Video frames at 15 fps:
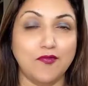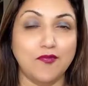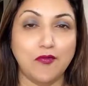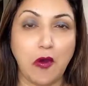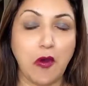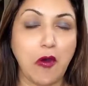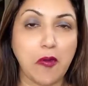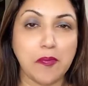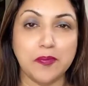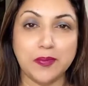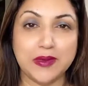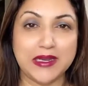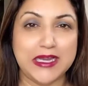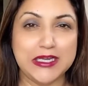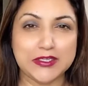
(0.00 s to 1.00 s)
warm
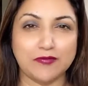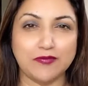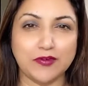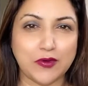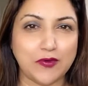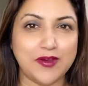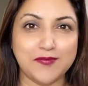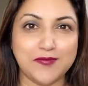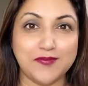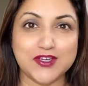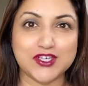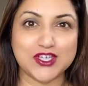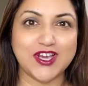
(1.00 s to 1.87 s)
plate of Goan fish